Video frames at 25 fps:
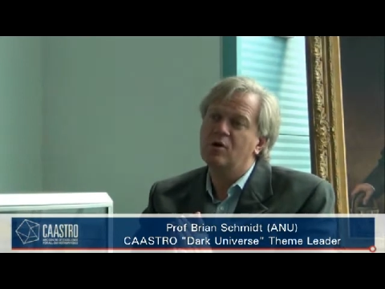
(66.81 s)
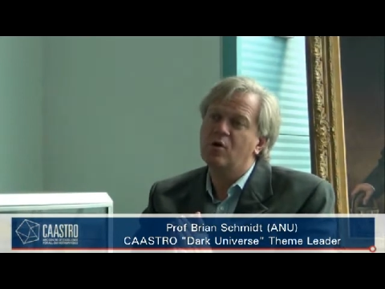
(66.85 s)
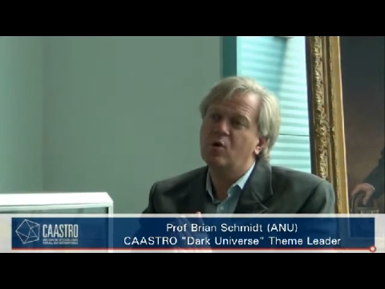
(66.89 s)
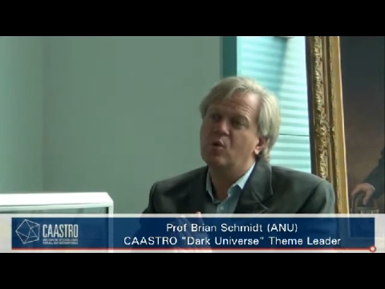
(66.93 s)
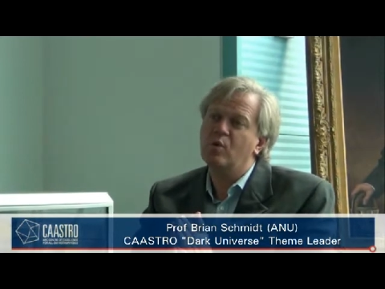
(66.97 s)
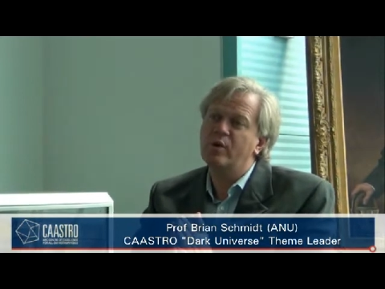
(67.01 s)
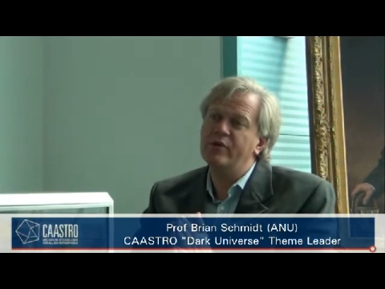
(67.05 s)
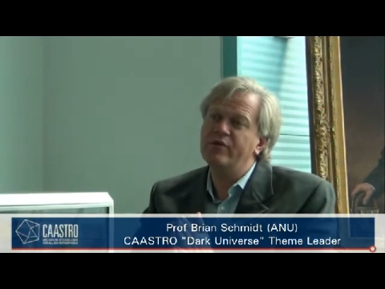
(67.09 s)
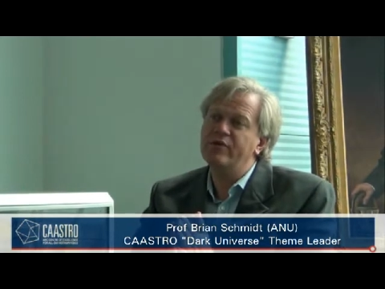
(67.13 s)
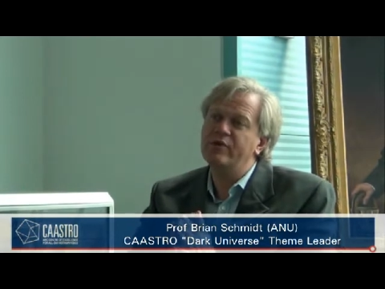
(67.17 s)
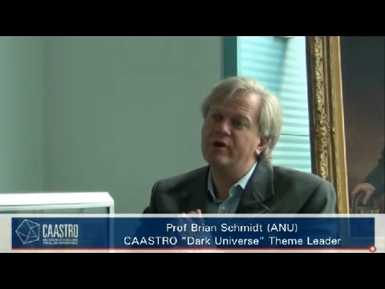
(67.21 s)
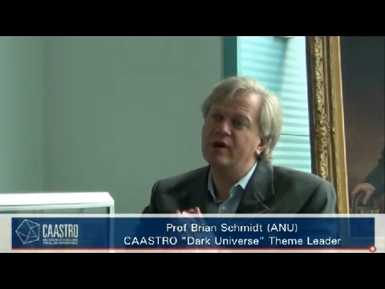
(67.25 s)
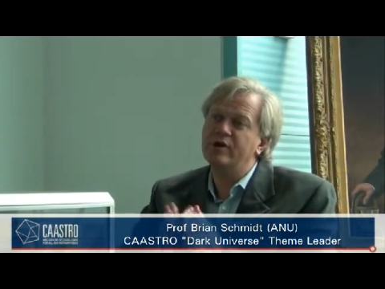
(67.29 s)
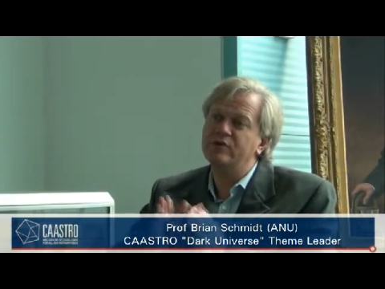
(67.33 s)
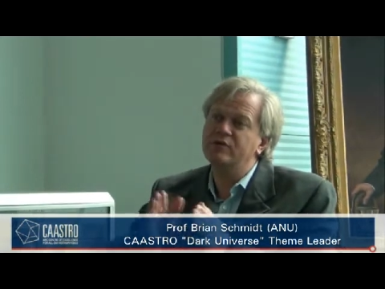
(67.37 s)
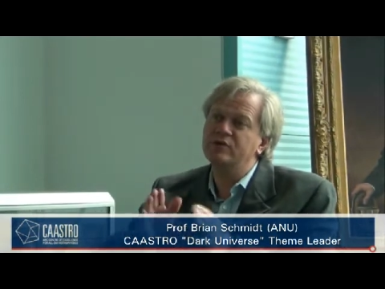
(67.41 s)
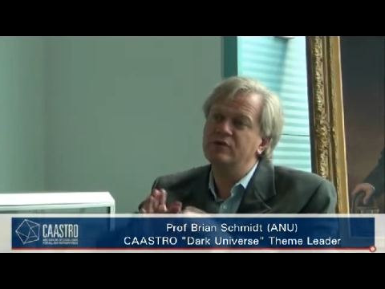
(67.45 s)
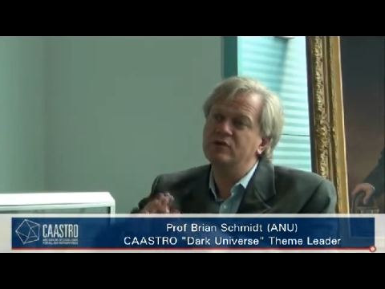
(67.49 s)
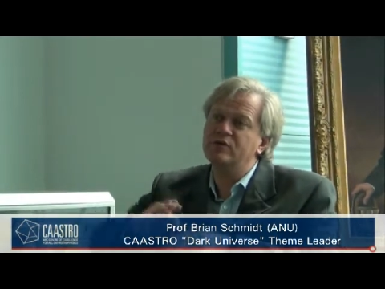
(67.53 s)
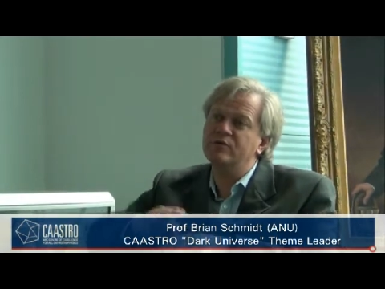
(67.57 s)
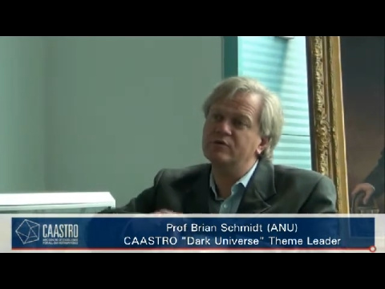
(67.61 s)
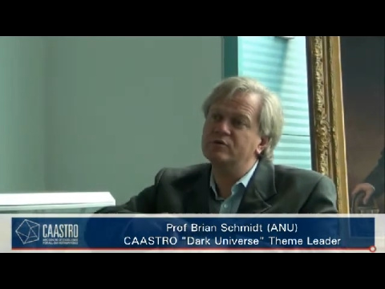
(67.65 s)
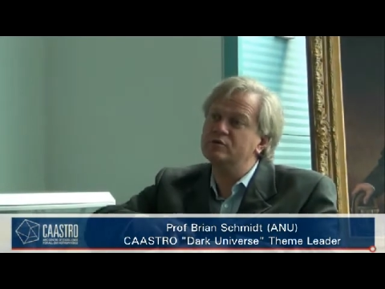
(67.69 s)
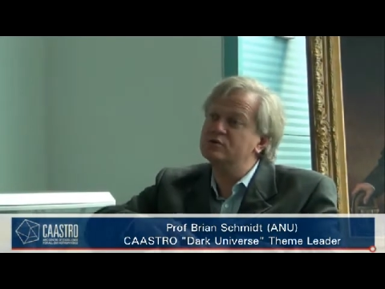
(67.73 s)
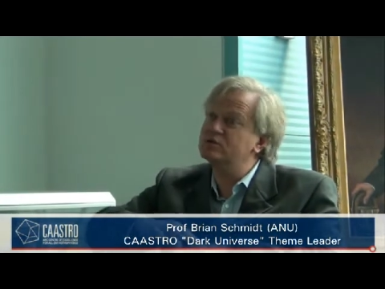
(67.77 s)
or whether or not the
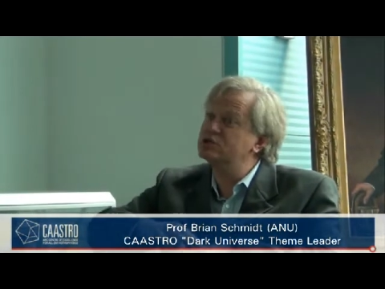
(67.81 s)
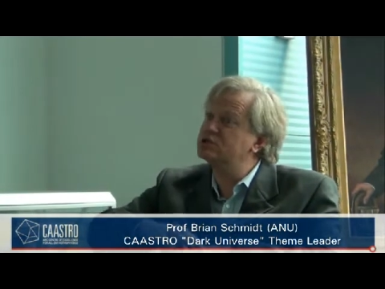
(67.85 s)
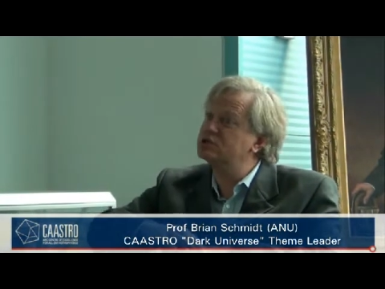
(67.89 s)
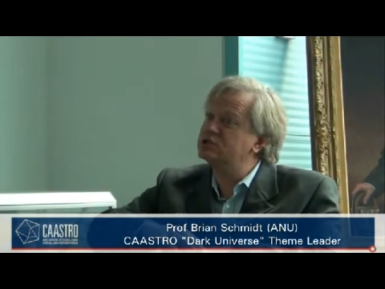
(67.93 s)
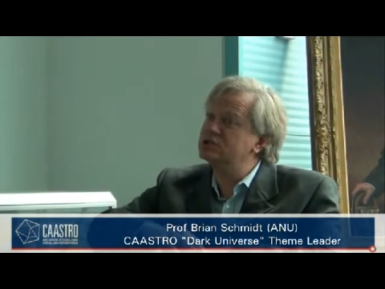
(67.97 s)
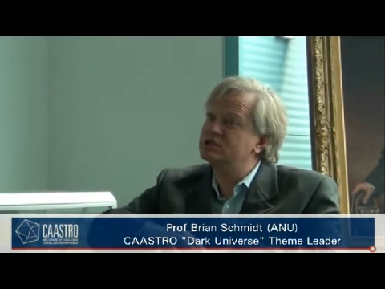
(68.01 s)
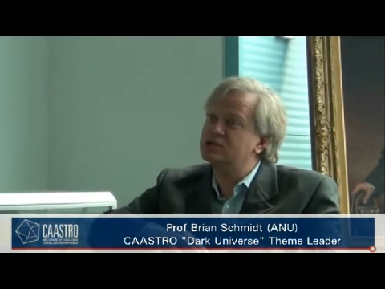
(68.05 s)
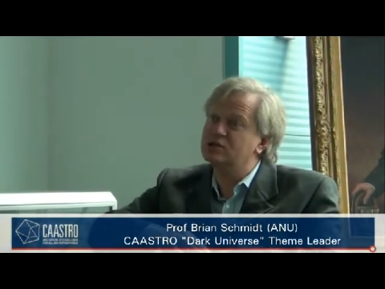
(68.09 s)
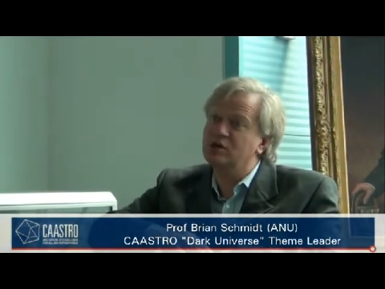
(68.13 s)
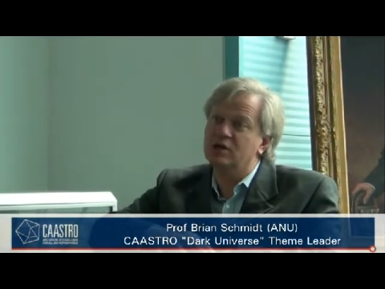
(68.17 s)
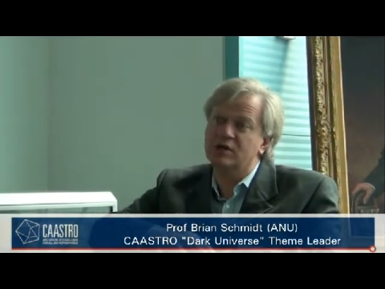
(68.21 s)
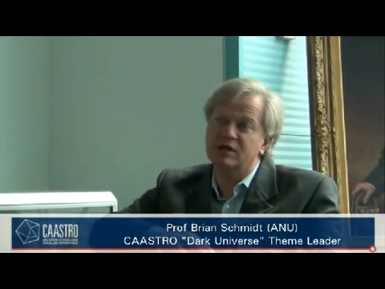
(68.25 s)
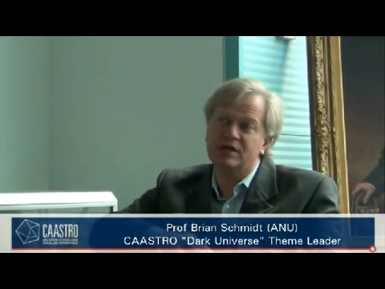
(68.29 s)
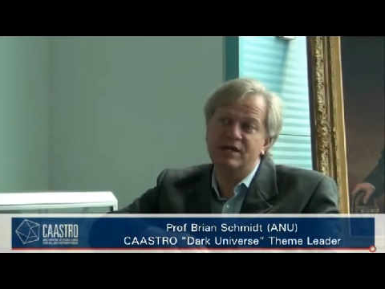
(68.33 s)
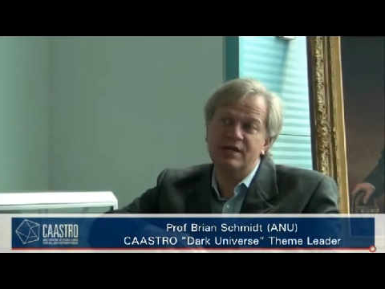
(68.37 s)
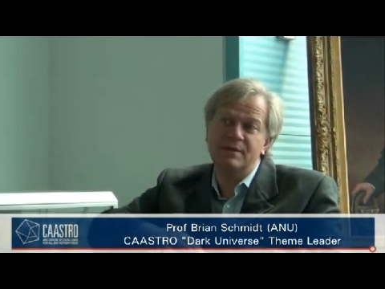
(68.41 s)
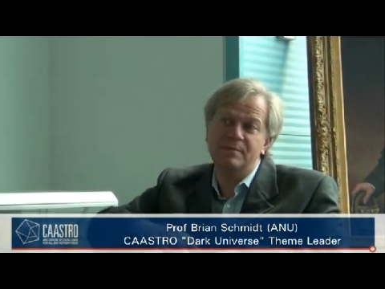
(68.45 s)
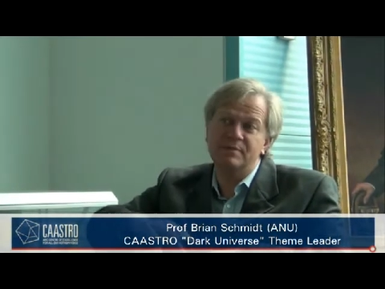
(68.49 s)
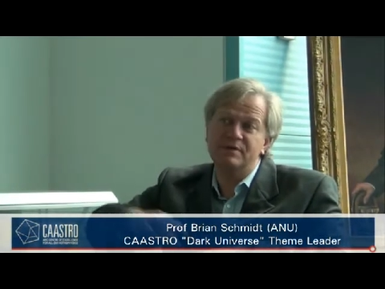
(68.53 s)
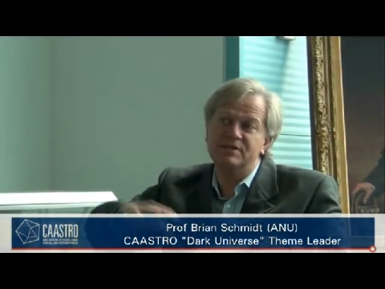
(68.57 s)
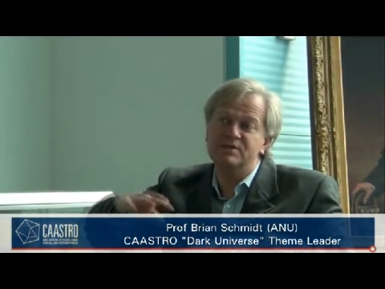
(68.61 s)
universe was just going to keep